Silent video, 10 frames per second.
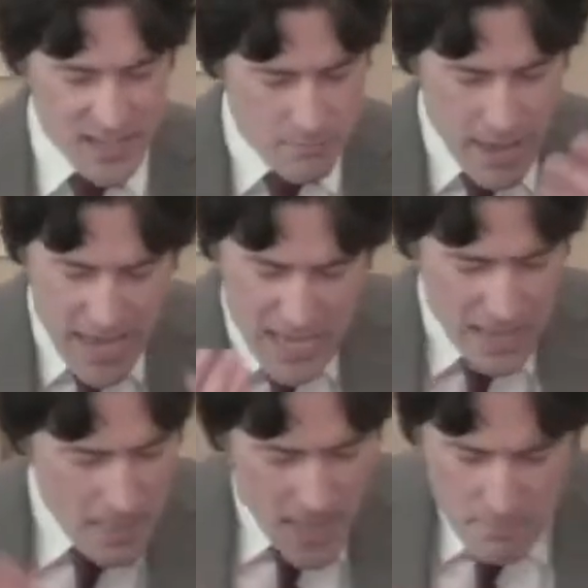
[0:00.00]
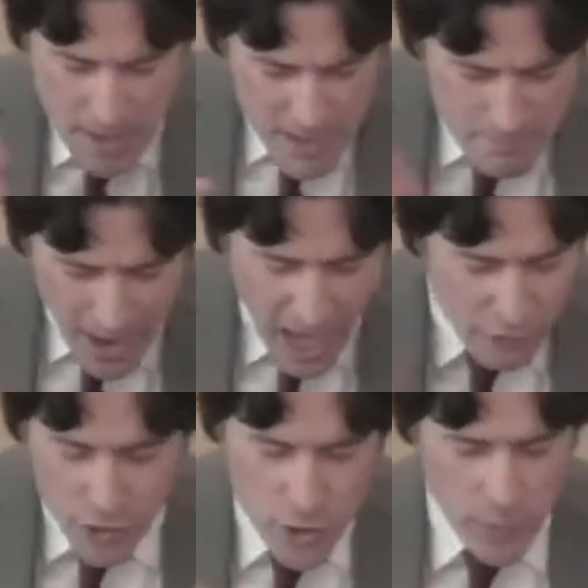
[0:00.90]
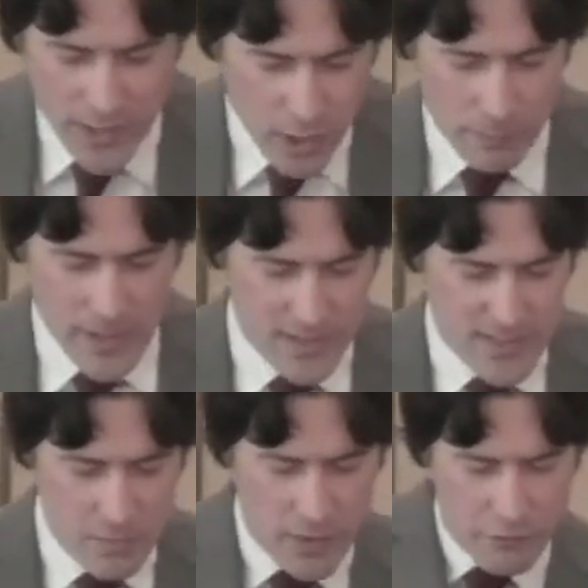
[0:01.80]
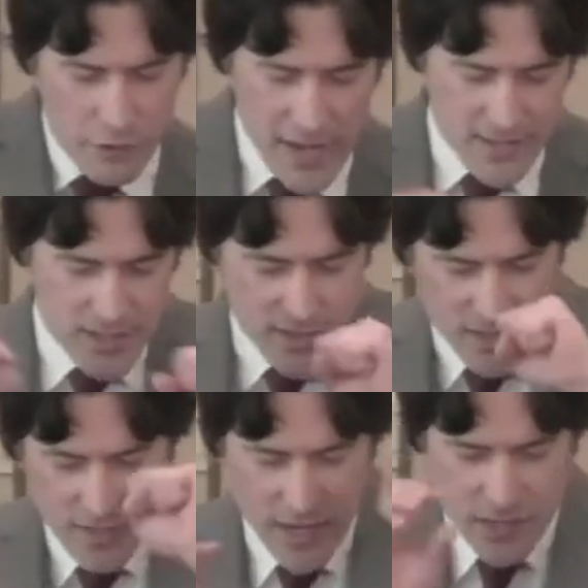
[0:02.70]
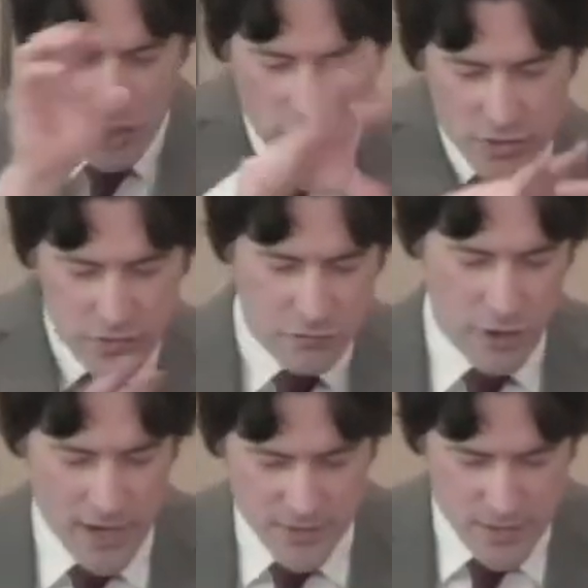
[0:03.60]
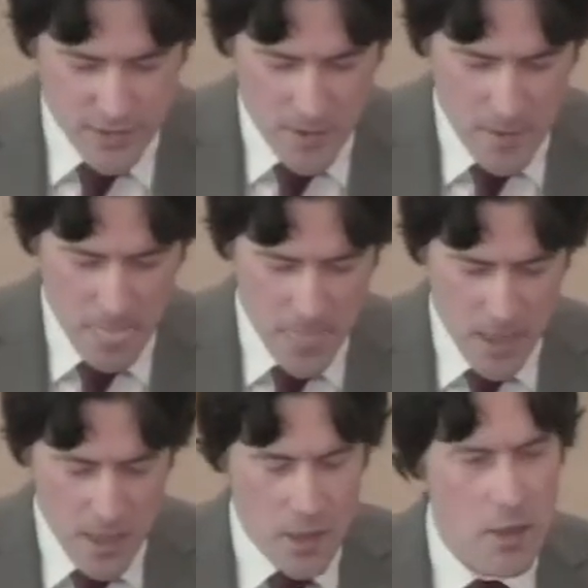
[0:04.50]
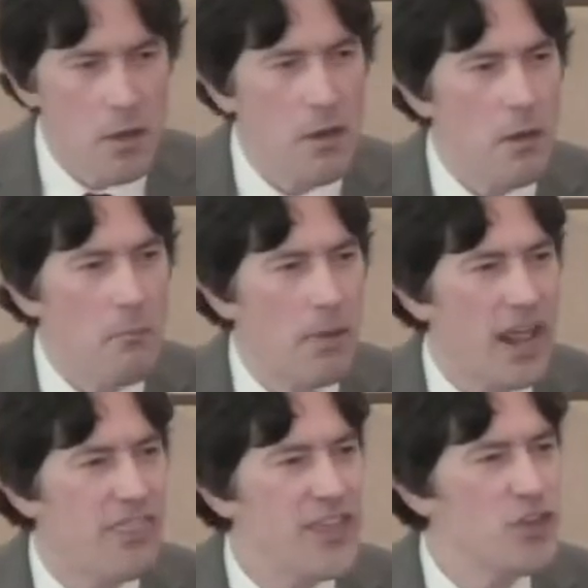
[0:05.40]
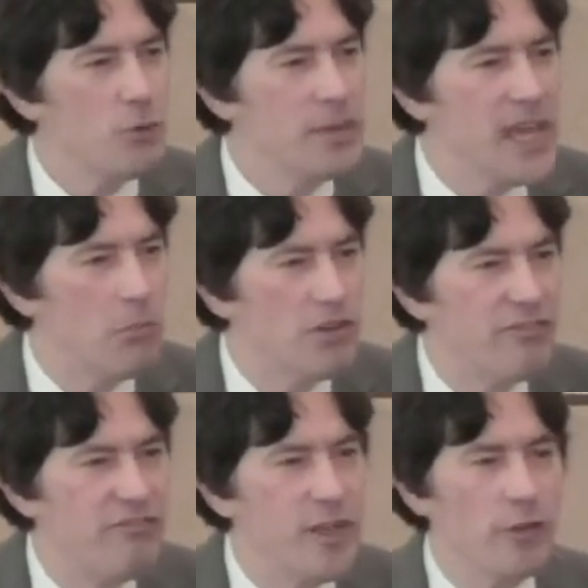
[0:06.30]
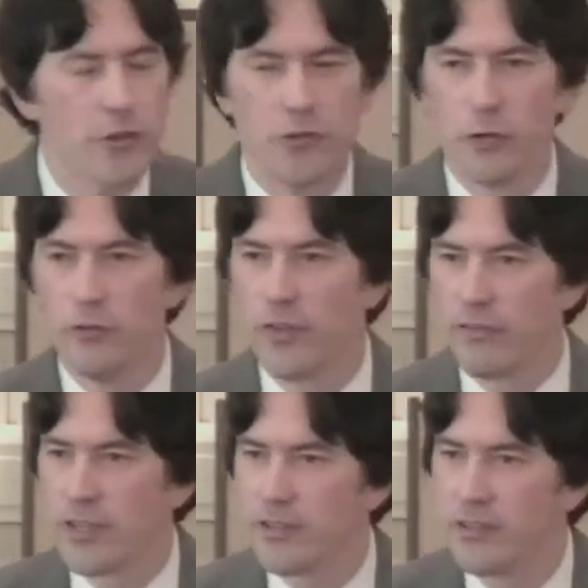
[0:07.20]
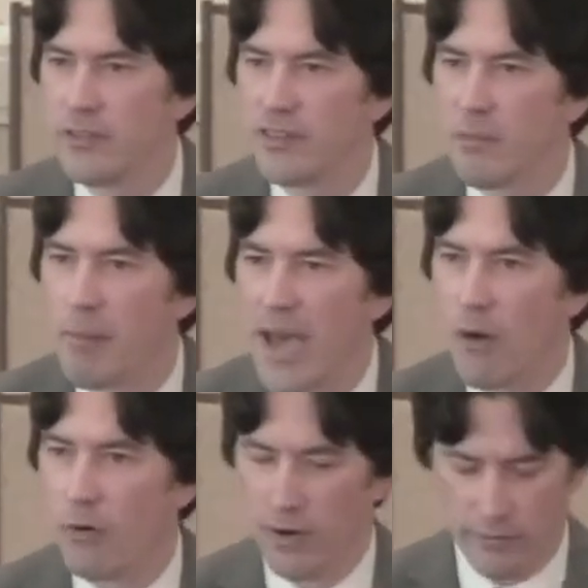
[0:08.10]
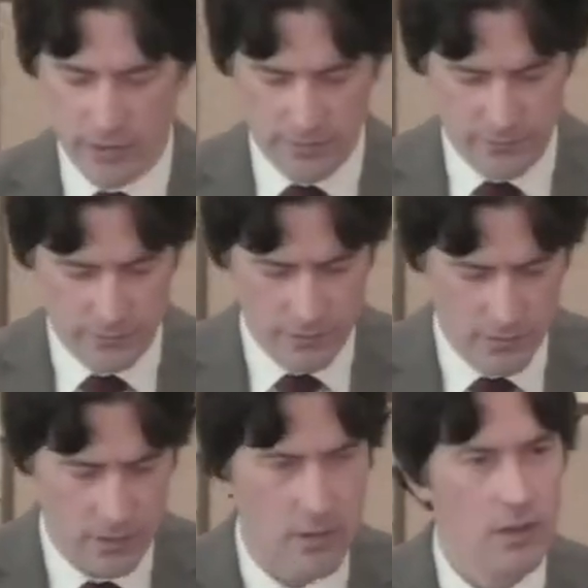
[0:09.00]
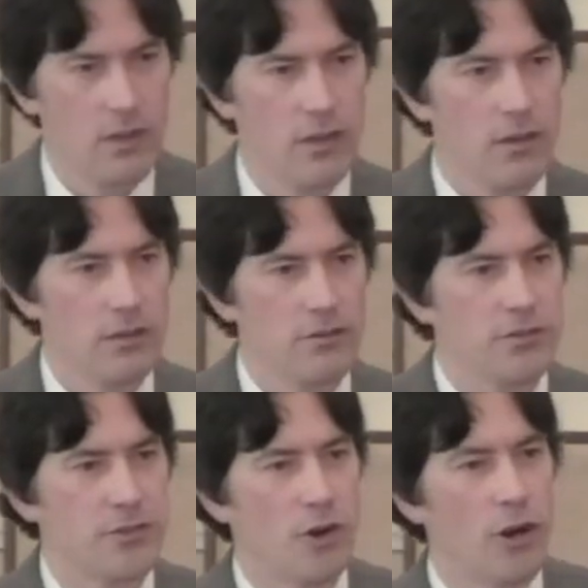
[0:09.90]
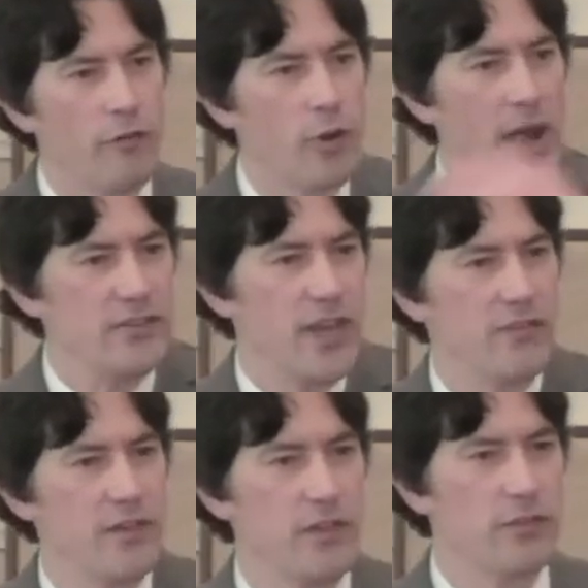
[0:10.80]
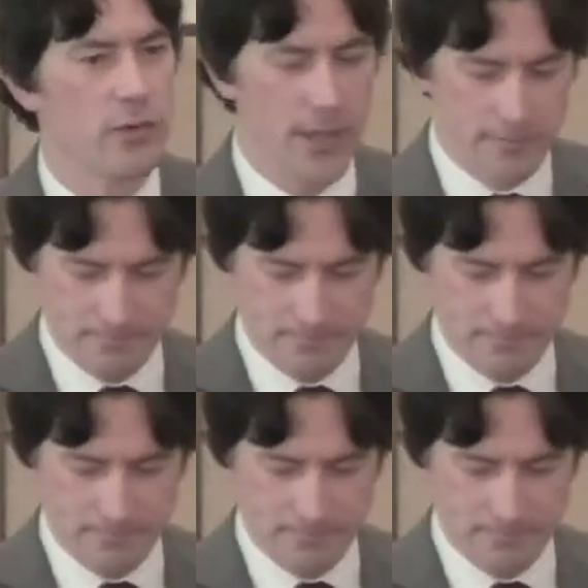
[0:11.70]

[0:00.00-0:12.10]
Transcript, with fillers: and it may, it may bother you a little bit, some of the phrases and, and turns of phrases, but I think you'll be able to feel the truth of it and the power of it. Turn over to Isaiah 53.